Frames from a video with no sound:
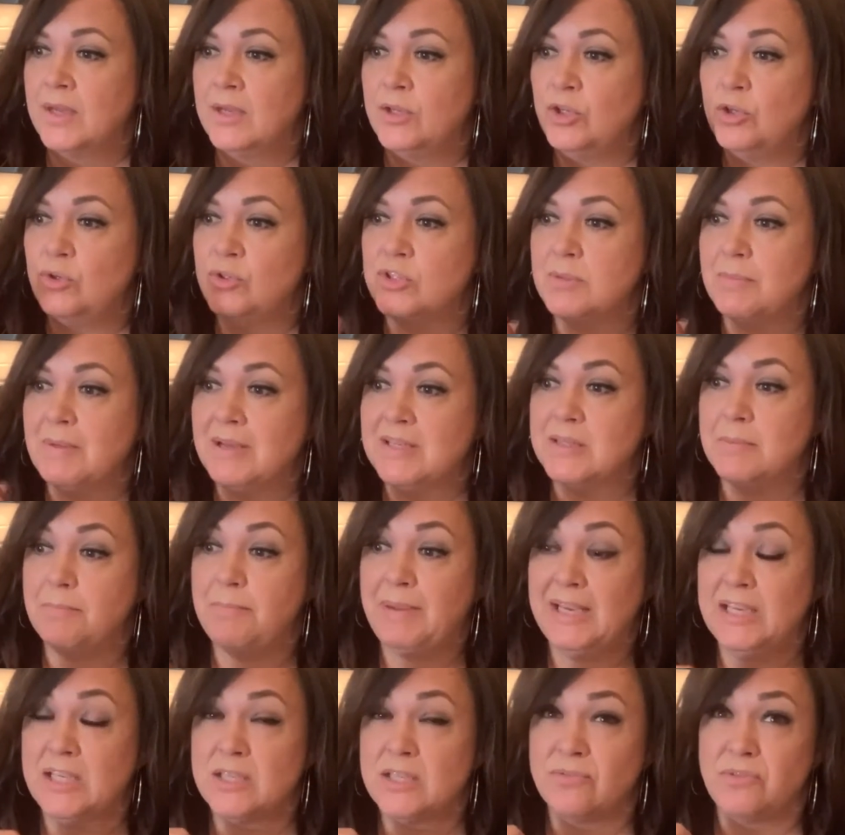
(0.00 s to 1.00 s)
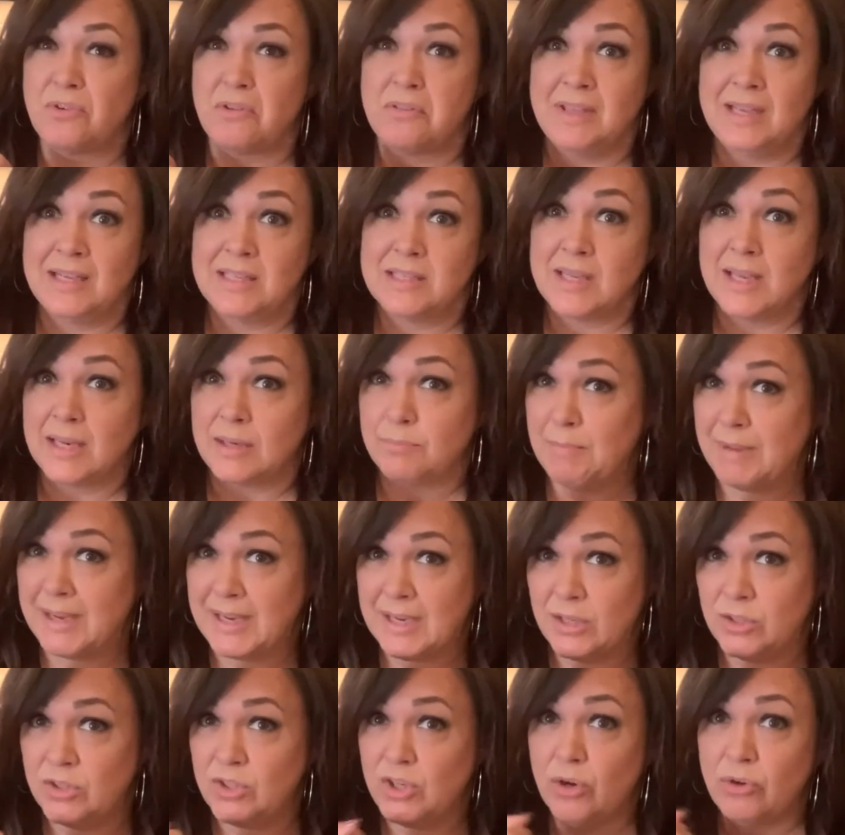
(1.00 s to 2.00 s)
use them as a base for things like
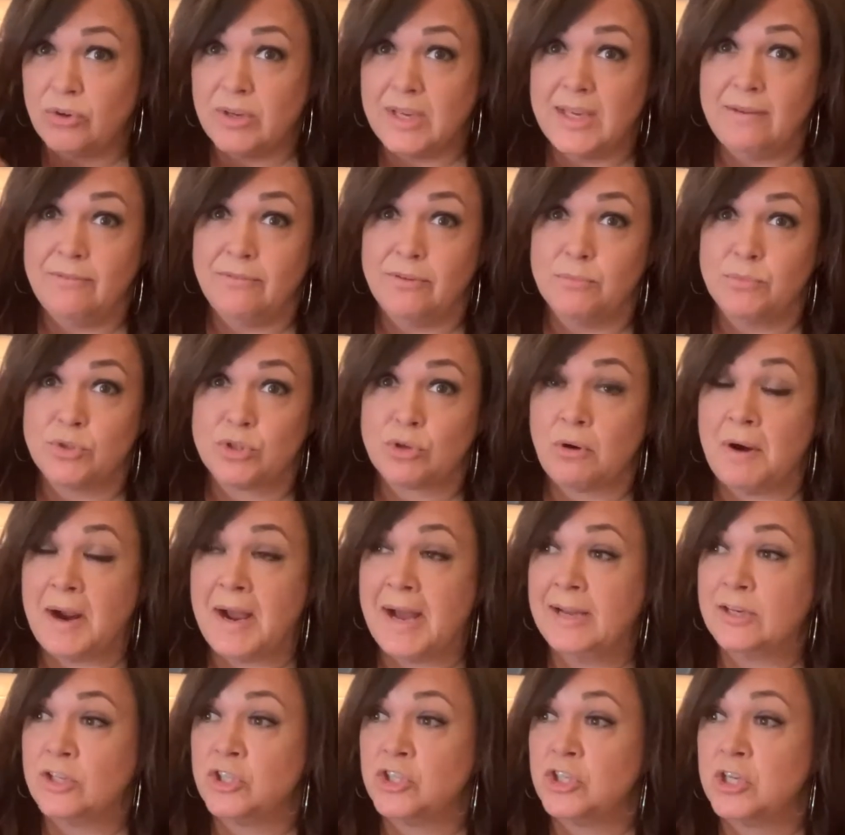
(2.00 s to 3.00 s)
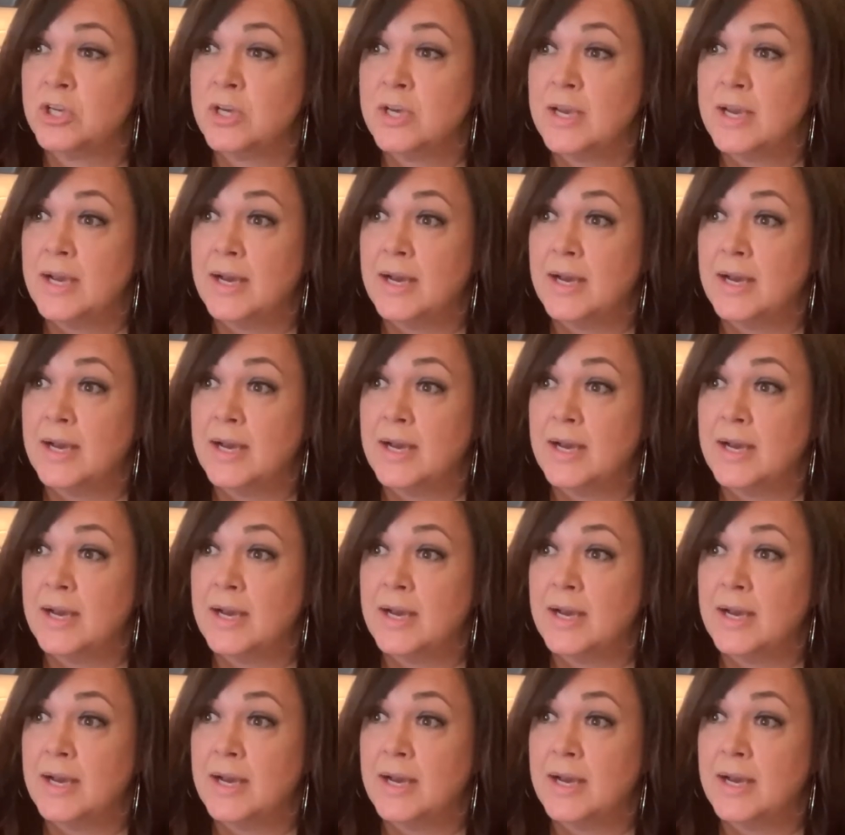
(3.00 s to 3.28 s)
making gnocchi from scratch.